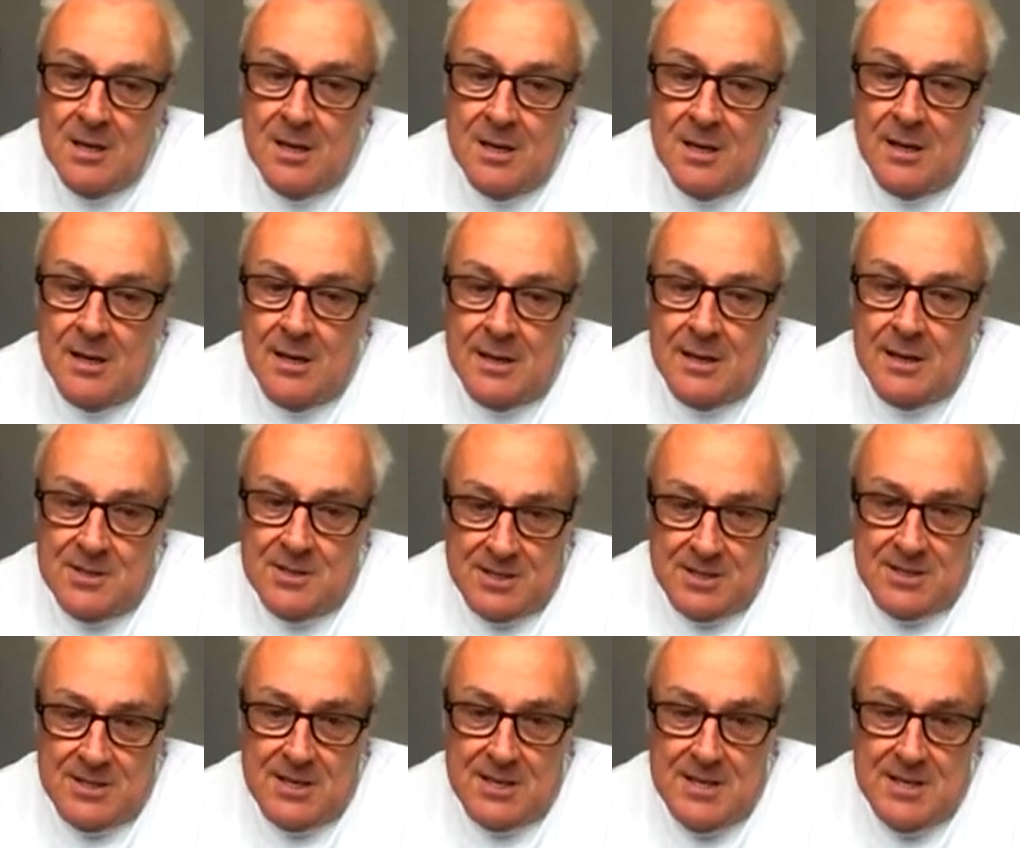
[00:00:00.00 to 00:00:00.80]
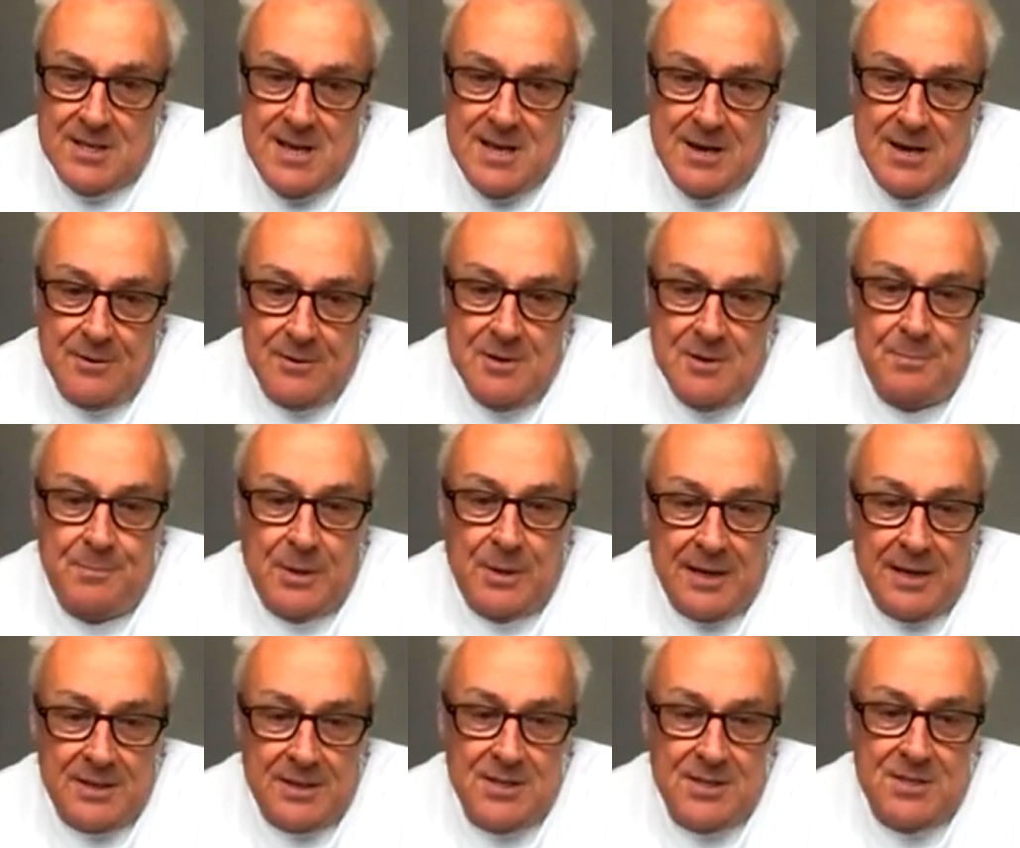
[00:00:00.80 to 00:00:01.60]
As I say there, in
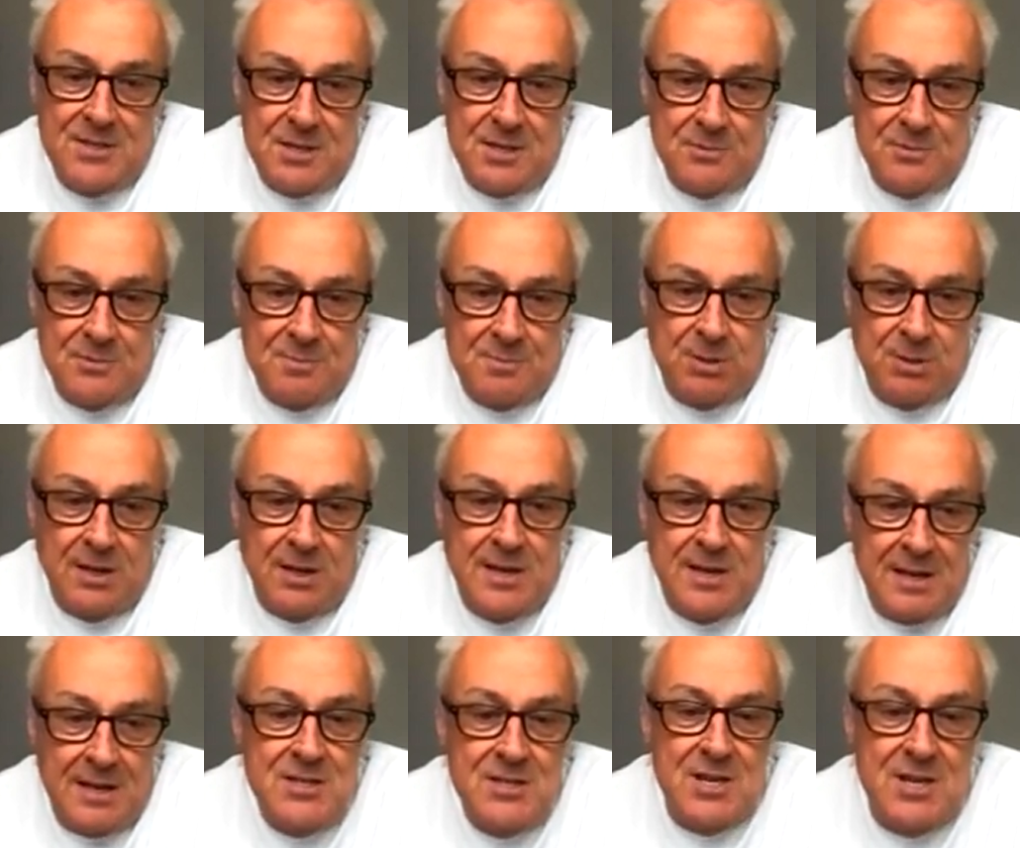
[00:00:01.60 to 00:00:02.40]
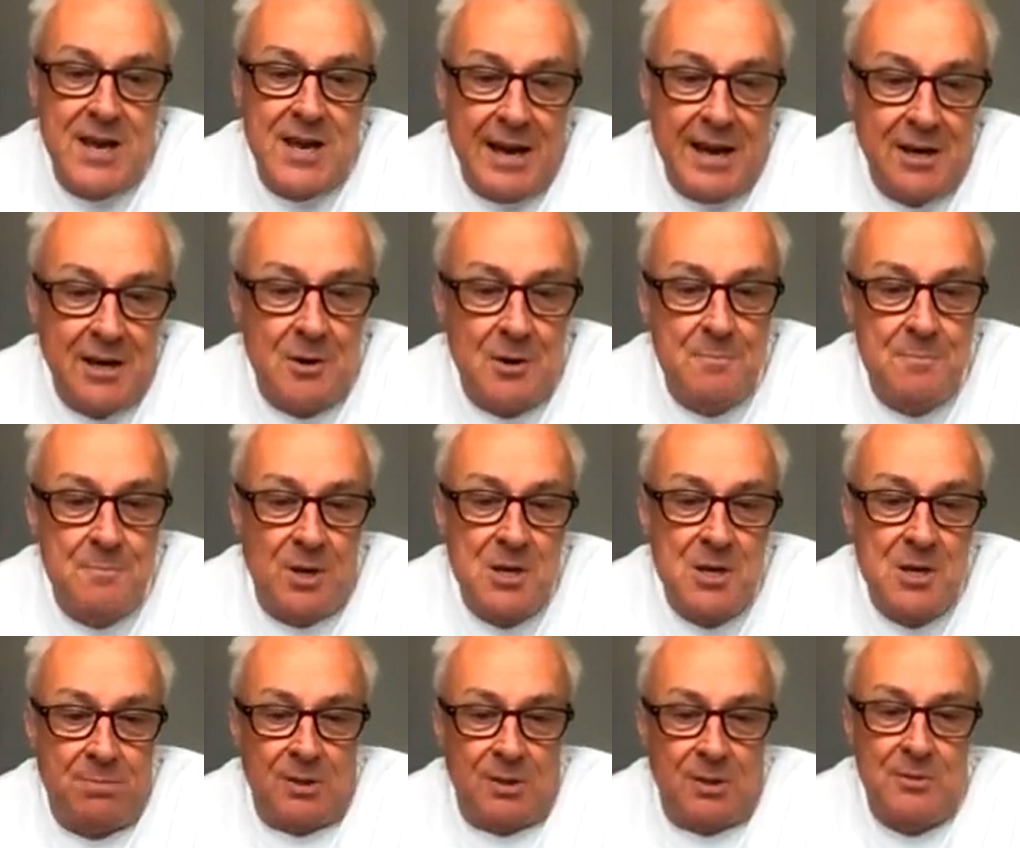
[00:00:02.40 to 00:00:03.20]
practice, it was placating angry
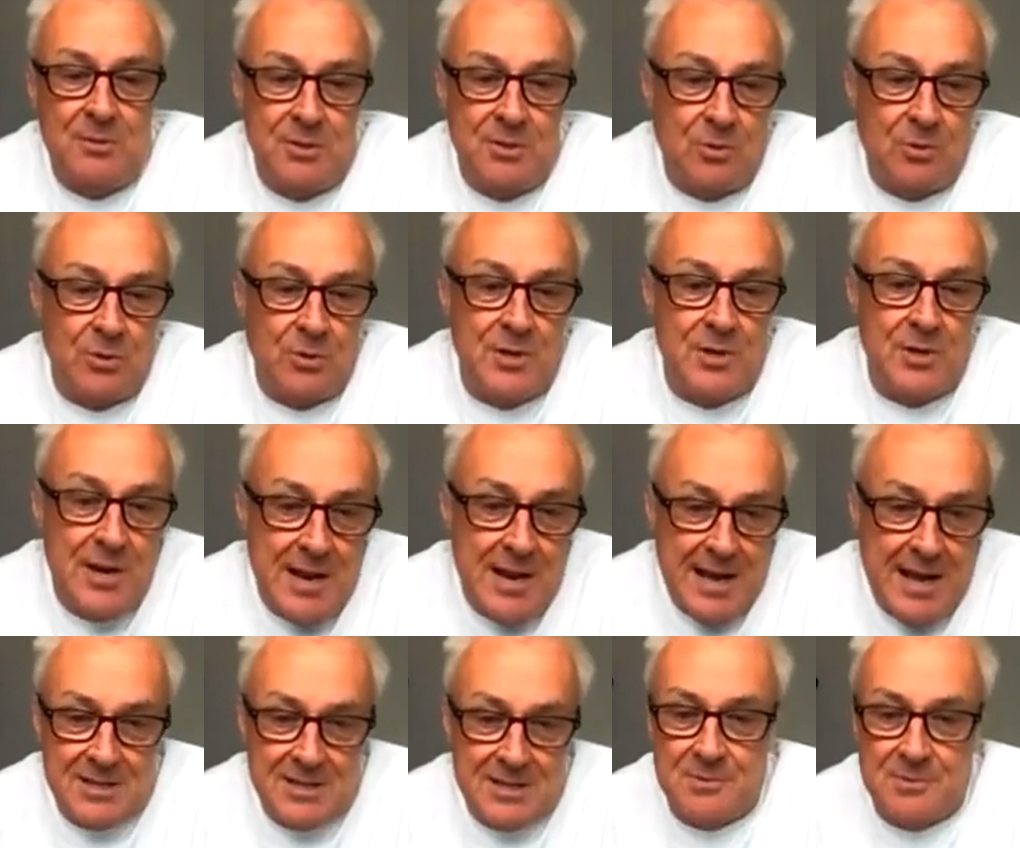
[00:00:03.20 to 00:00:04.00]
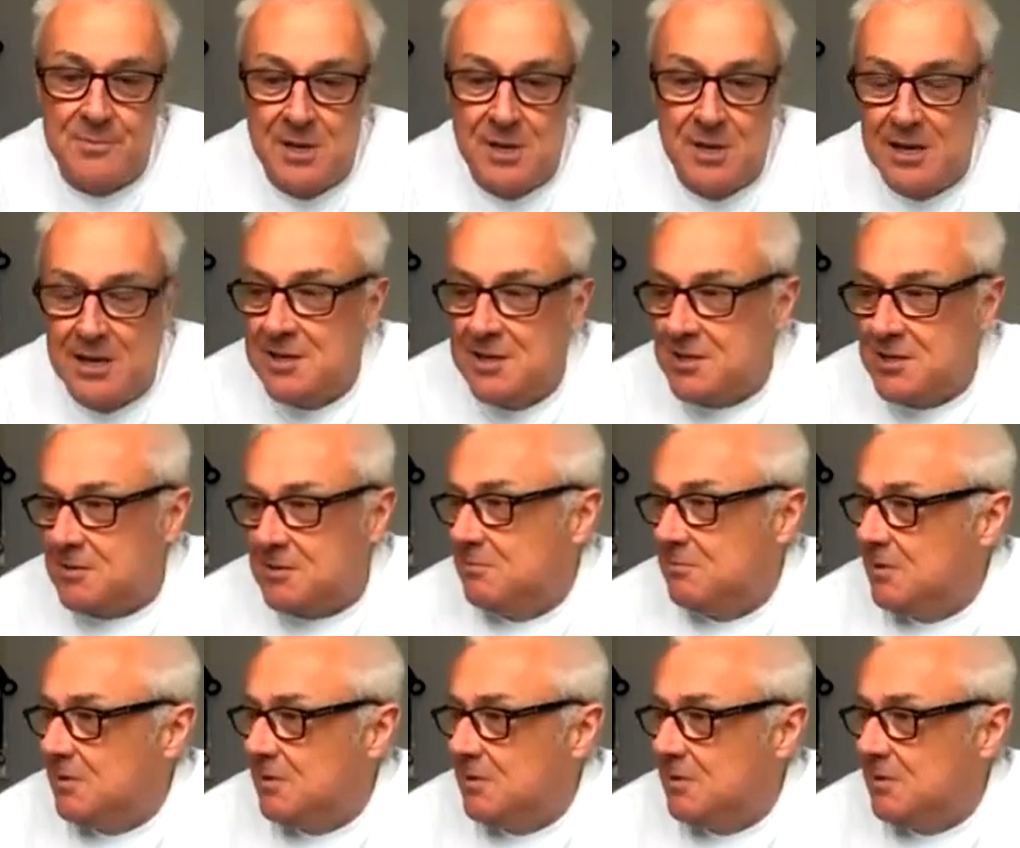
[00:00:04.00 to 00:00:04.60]
people who'd ordered an Atom kit